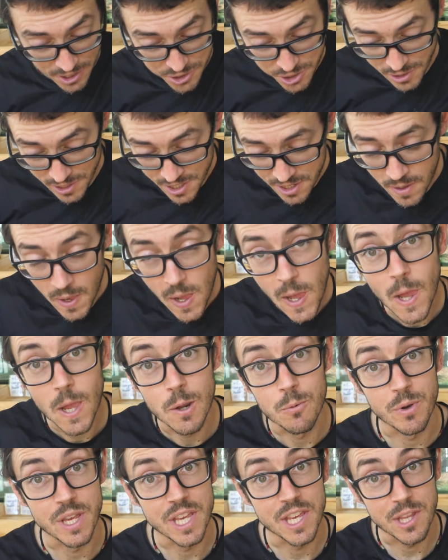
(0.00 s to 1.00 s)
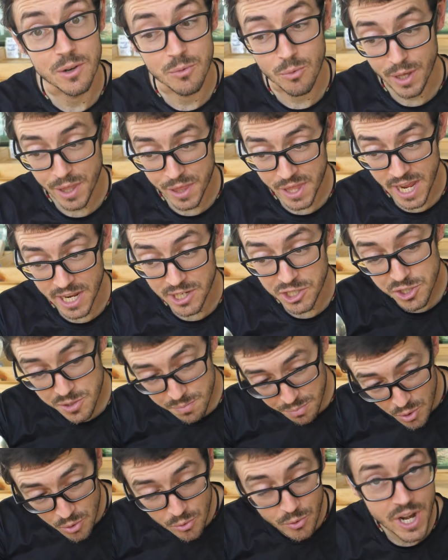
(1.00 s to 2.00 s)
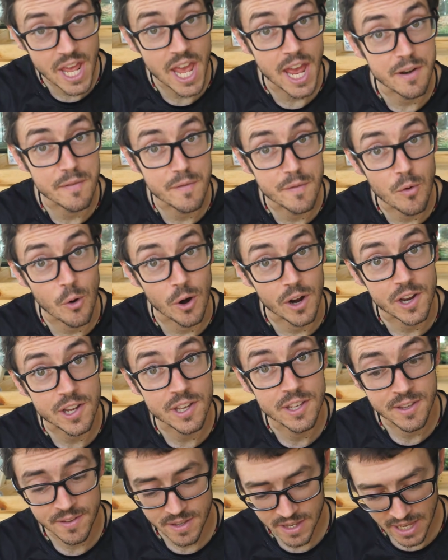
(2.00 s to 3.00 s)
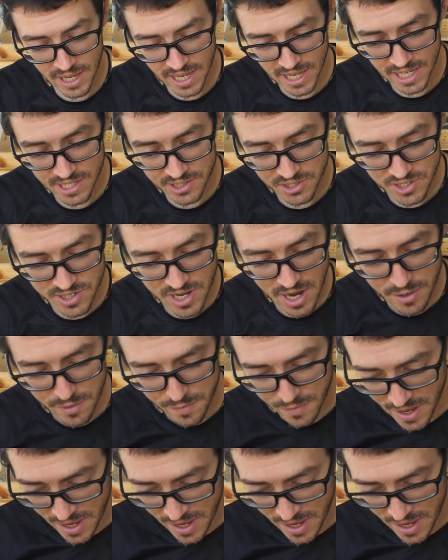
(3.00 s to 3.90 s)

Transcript: actually, we eat with a spoon and fork instead of